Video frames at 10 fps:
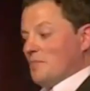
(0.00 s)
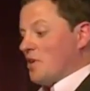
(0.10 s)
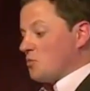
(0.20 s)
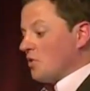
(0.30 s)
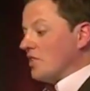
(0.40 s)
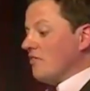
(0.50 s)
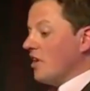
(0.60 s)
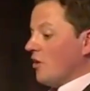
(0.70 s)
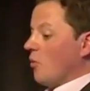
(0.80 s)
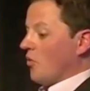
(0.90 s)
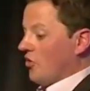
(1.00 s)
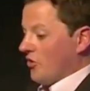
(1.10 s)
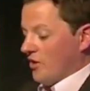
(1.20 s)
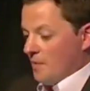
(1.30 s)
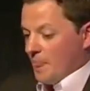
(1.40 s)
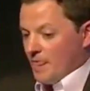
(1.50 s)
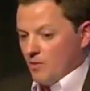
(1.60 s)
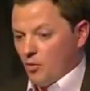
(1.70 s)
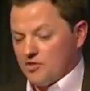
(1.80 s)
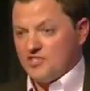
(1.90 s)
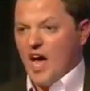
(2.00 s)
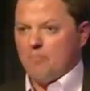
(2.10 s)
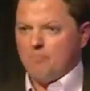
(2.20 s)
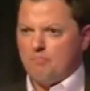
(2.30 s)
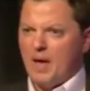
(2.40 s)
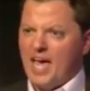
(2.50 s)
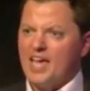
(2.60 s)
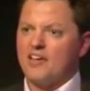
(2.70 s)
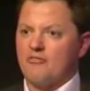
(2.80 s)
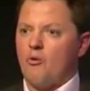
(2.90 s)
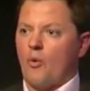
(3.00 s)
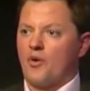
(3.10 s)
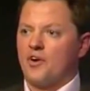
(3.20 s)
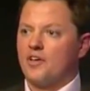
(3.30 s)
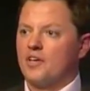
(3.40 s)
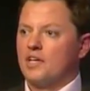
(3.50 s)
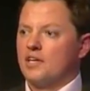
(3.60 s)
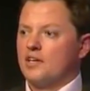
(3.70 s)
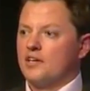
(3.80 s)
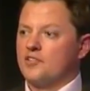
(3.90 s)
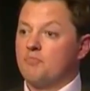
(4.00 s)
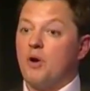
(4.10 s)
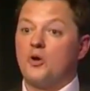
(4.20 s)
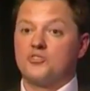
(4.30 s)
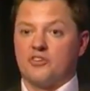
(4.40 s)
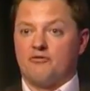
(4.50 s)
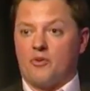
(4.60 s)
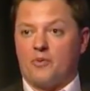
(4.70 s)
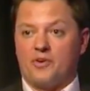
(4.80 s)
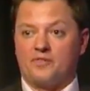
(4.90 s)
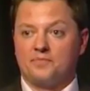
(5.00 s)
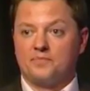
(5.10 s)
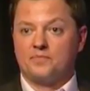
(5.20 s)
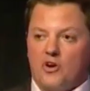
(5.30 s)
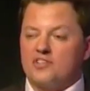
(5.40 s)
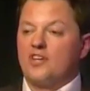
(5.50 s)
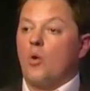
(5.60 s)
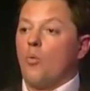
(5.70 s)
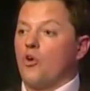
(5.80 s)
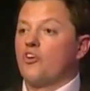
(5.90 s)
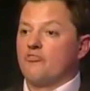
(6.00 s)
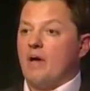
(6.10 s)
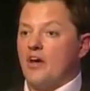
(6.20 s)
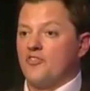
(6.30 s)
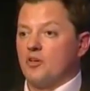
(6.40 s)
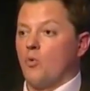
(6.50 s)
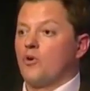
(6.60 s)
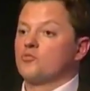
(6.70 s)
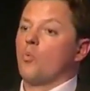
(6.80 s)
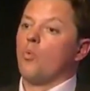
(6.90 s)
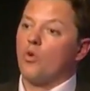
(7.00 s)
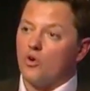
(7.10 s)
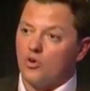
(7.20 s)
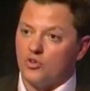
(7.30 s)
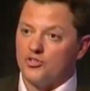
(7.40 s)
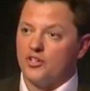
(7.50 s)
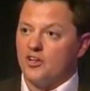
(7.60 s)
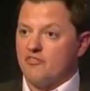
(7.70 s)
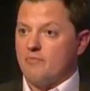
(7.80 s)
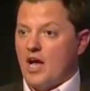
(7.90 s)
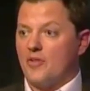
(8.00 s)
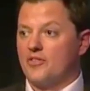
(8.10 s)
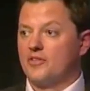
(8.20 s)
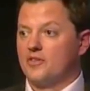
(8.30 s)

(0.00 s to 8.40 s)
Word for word: Because we're living in a world where it's not pay it forward, it's post it forward or it's not word of mouth anymore, it's world of mouth.